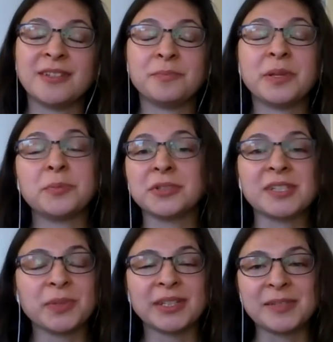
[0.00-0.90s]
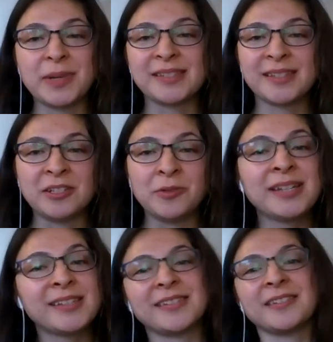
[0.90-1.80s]
people with disabilities based in the
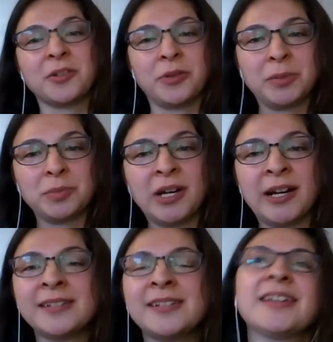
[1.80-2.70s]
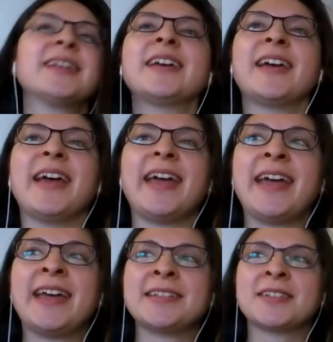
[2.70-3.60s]
US going abroad.
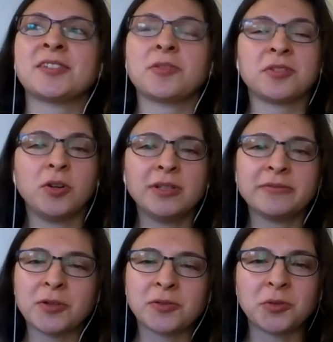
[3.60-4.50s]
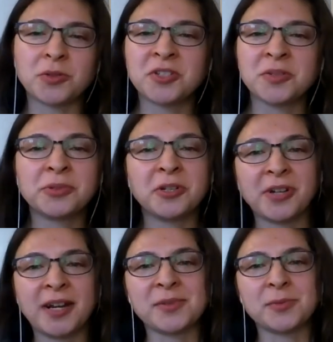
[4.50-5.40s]
And so the goal of those short-term
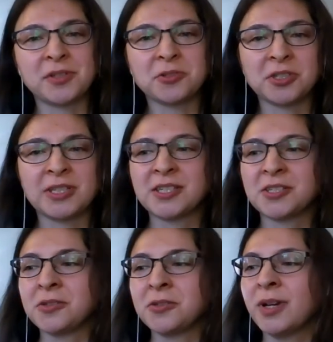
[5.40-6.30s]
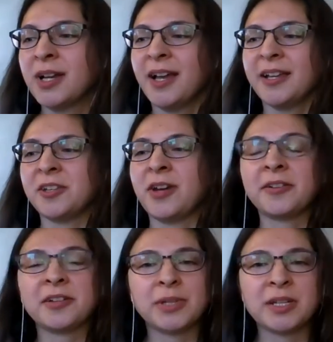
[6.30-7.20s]
programs is usually to, how
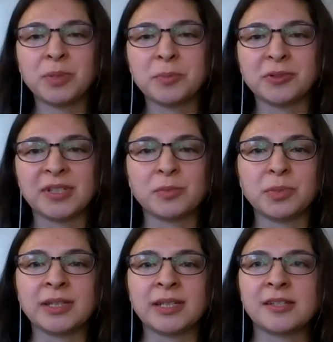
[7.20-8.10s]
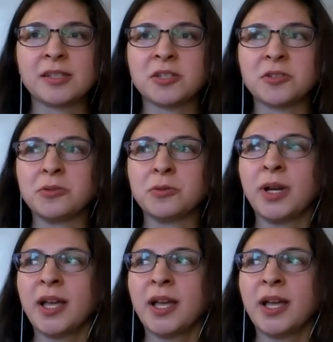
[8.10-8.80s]
can we get people with disabilities to